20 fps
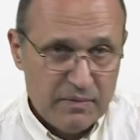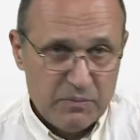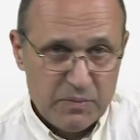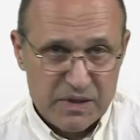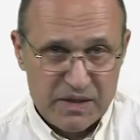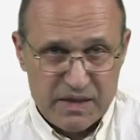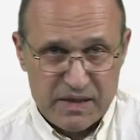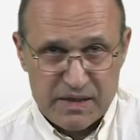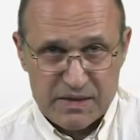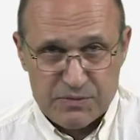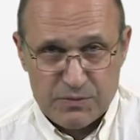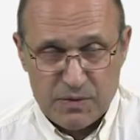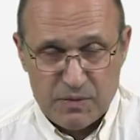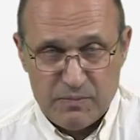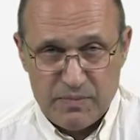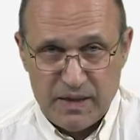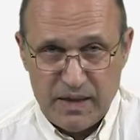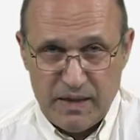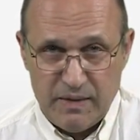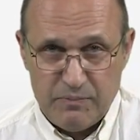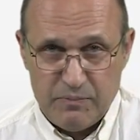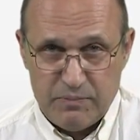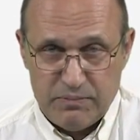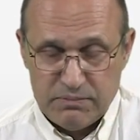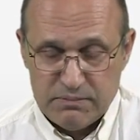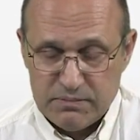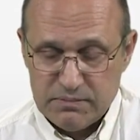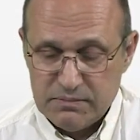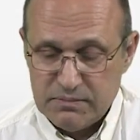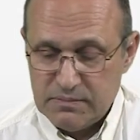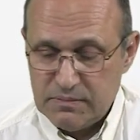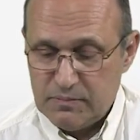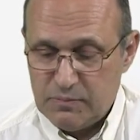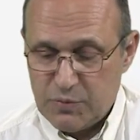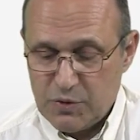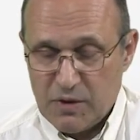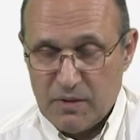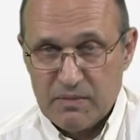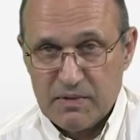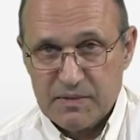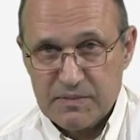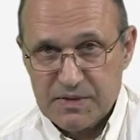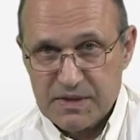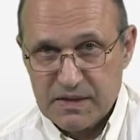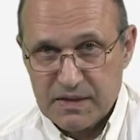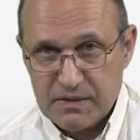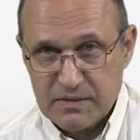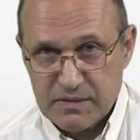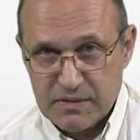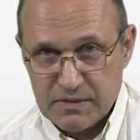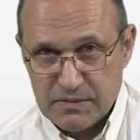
but these will be problems that